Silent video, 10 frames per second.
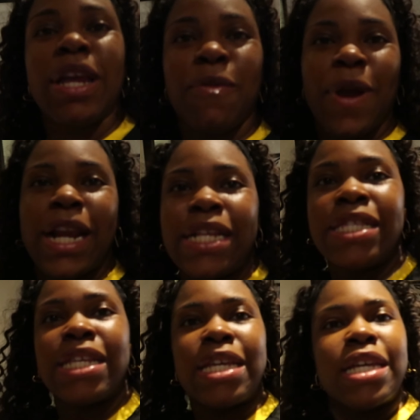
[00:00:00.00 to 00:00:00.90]
get ready
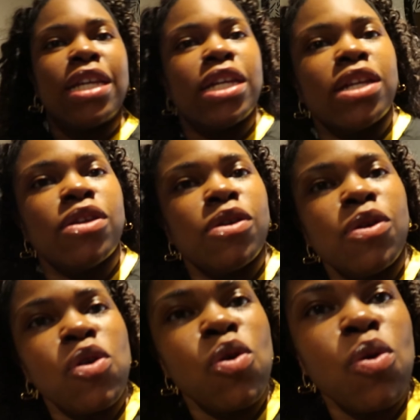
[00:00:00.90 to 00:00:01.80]
to
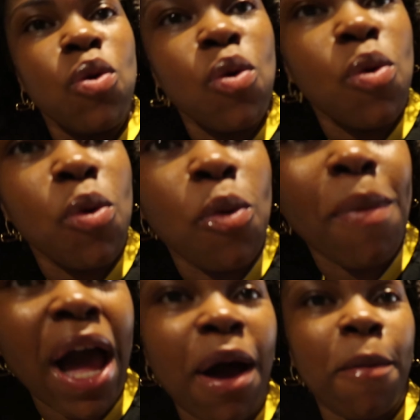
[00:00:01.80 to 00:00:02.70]
do.
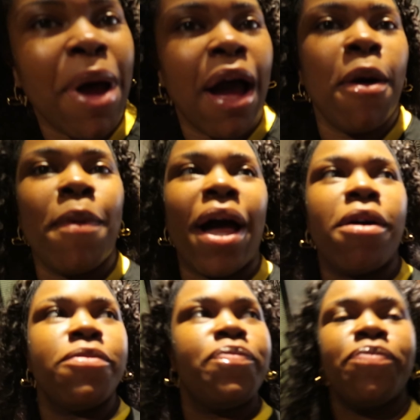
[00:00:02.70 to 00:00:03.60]
Bow, bow, bow.